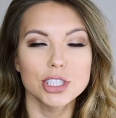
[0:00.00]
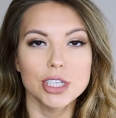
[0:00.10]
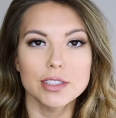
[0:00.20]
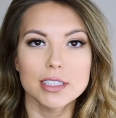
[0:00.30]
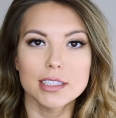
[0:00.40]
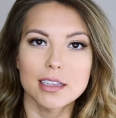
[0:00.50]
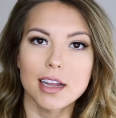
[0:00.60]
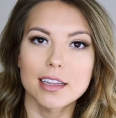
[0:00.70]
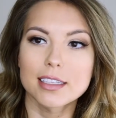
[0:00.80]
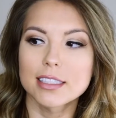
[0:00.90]
She uses a
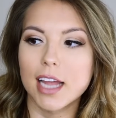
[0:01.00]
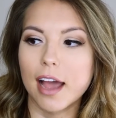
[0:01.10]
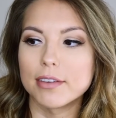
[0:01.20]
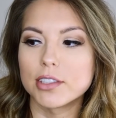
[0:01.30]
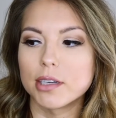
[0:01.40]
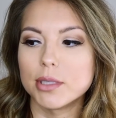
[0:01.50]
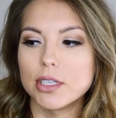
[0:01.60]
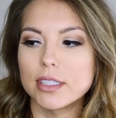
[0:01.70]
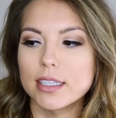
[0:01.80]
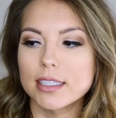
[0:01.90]
lot of this stuff and so I've been
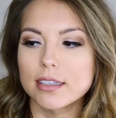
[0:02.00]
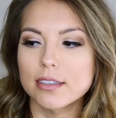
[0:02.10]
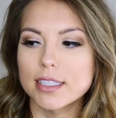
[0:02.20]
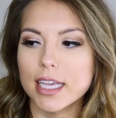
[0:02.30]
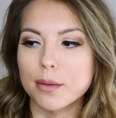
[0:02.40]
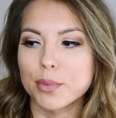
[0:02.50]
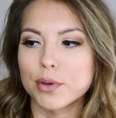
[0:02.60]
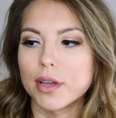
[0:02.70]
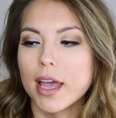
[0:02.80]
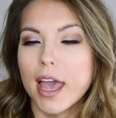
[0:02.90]
using this little
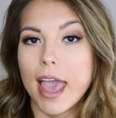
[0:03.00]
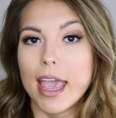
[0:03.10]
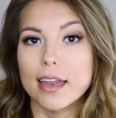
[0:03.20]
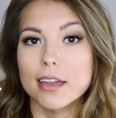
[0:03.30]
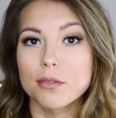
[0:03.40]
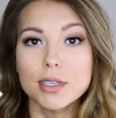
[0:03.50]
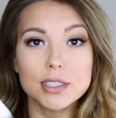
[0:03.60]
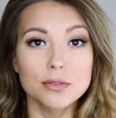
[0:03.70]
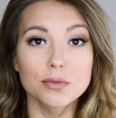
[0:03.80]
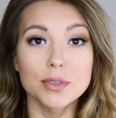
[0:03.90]
sample and it
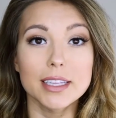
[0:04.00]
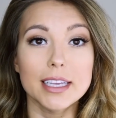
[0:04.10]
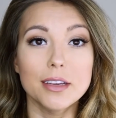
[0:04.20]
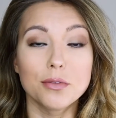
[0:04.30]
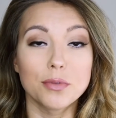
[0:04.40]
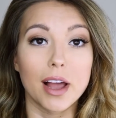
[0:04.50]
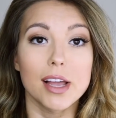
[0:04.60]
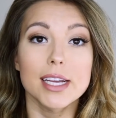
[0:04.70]
works really well.